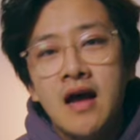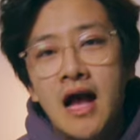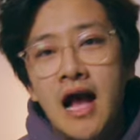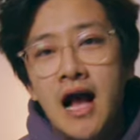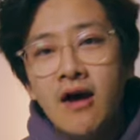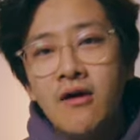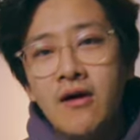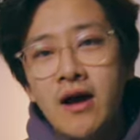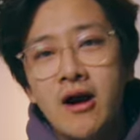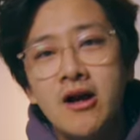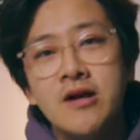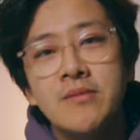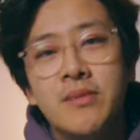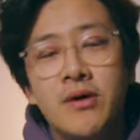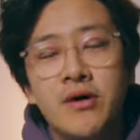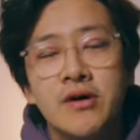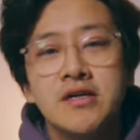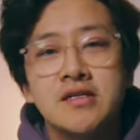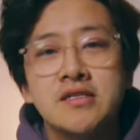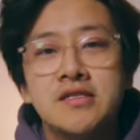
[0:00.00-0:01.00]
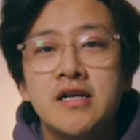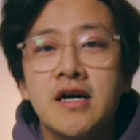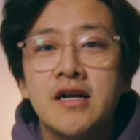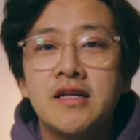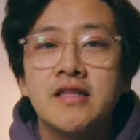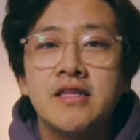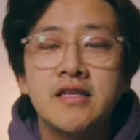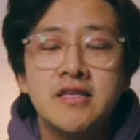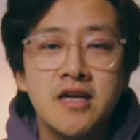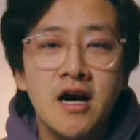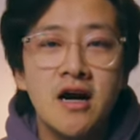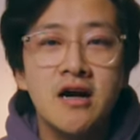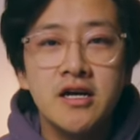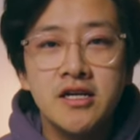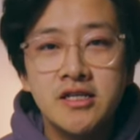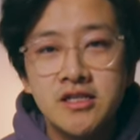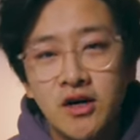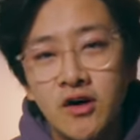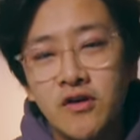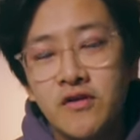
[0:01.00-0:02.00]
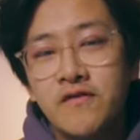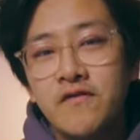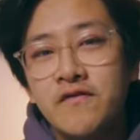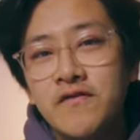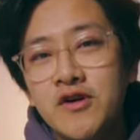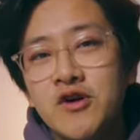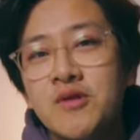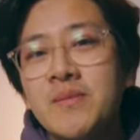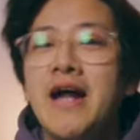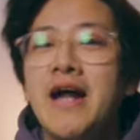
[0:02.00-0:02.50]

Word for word: how Harry Potter started the young adult film